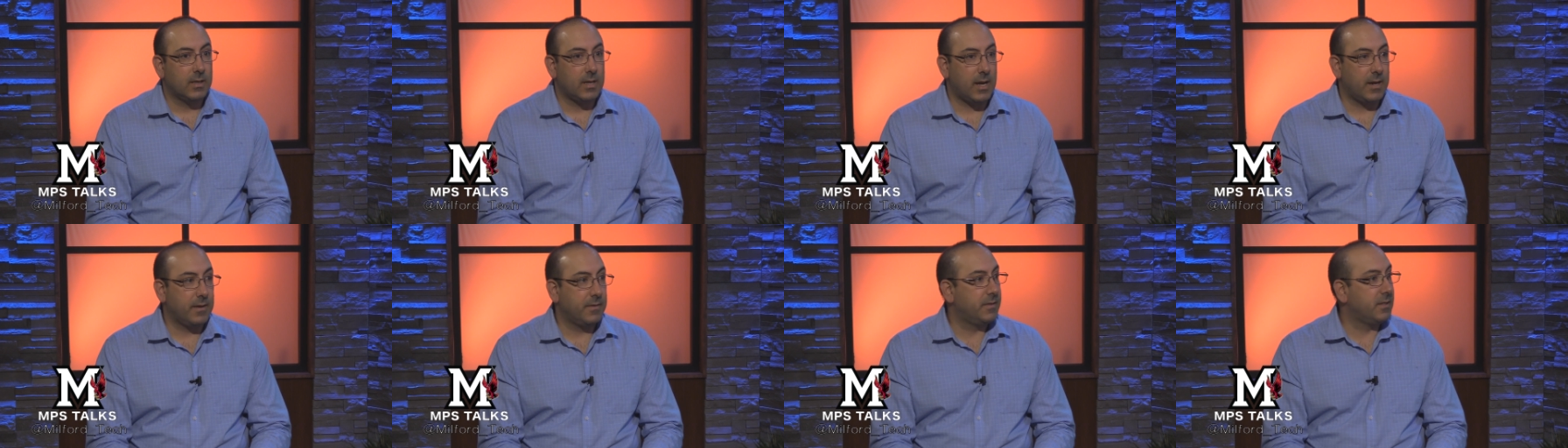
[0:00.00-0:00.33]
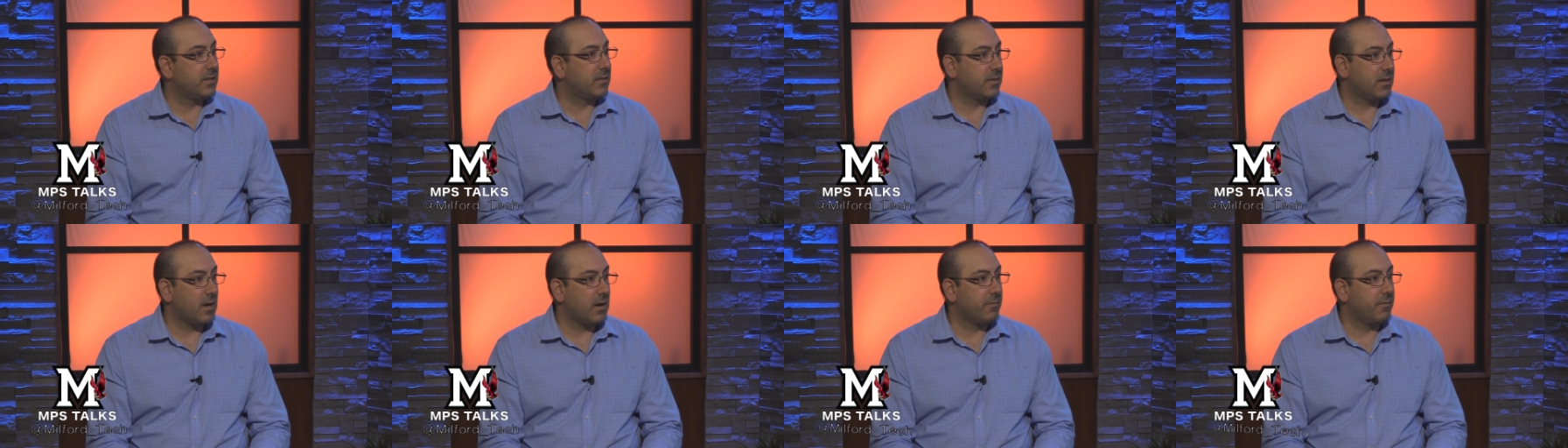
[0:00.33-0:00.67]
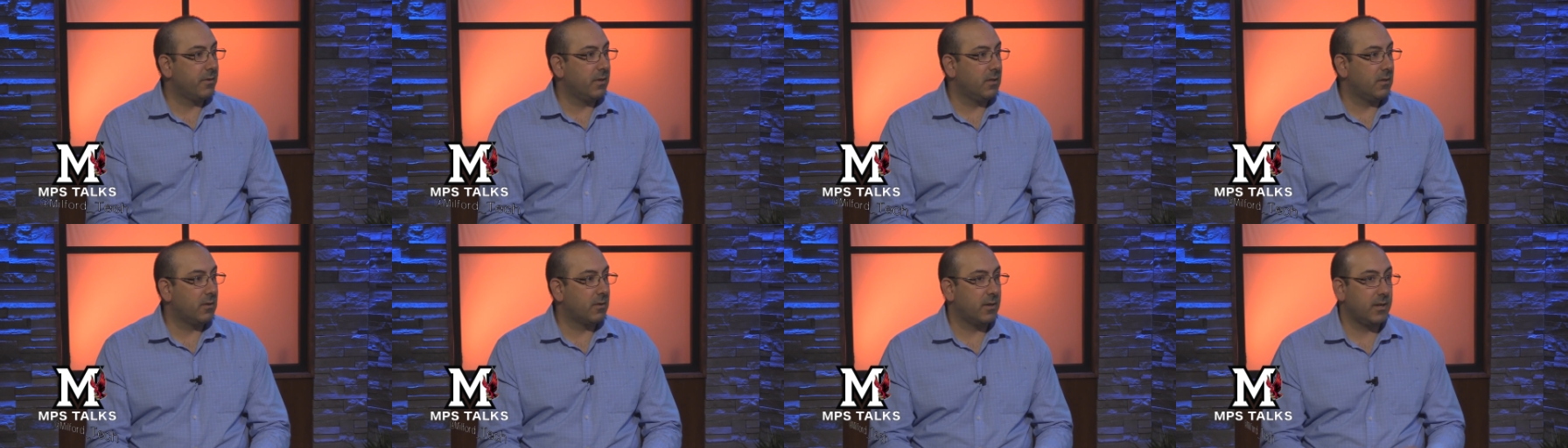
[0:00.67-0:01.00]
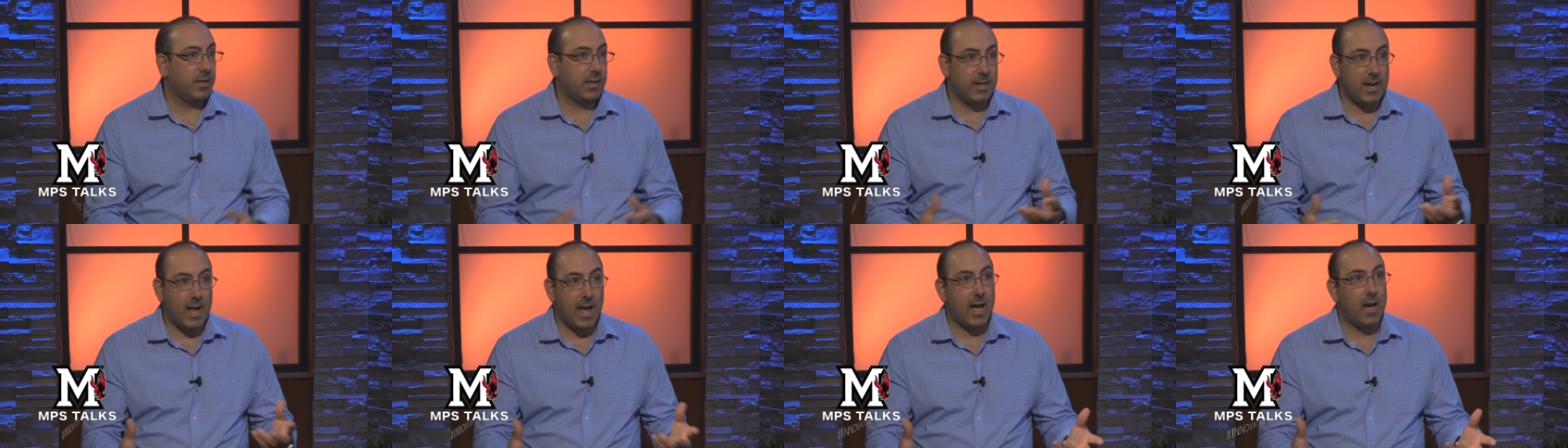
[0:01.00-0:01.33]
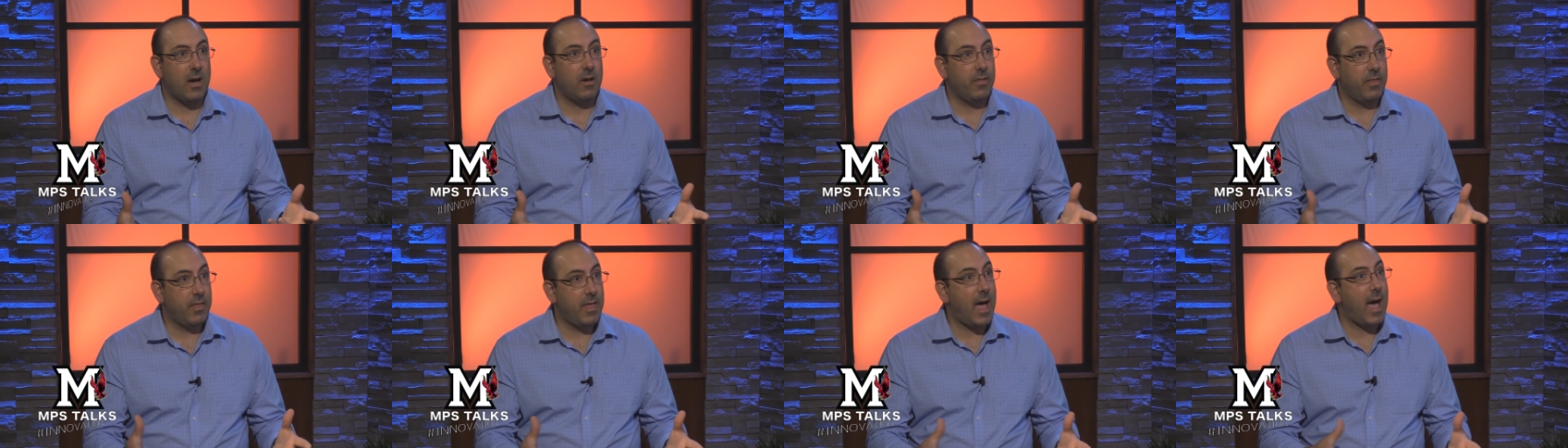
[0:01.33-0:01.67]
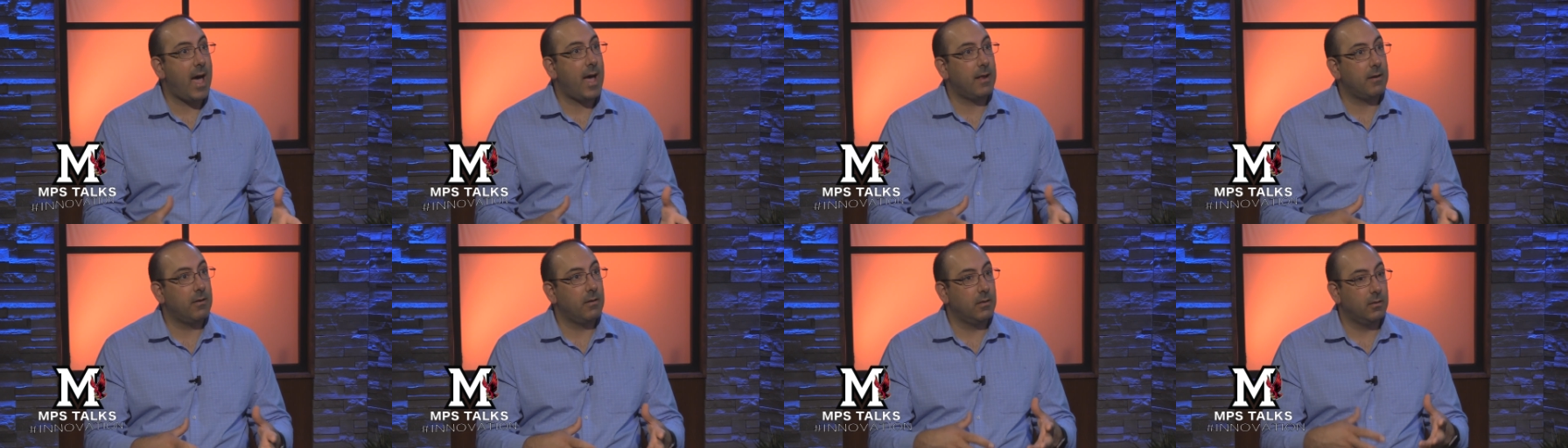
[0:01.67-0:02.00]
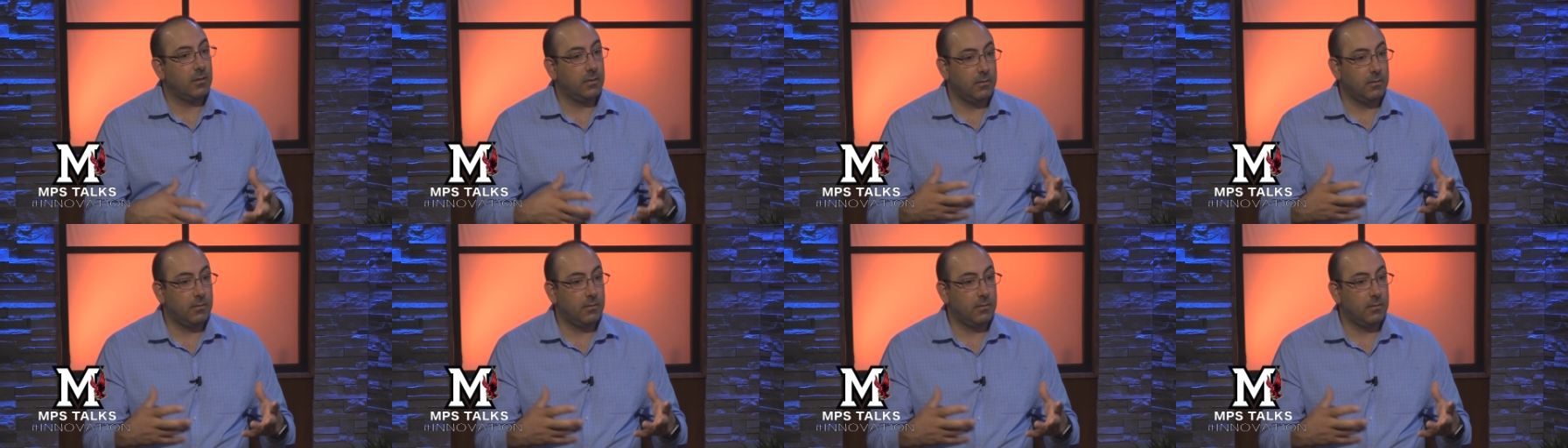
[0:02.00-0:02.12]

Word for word: kind of discovery learning and how that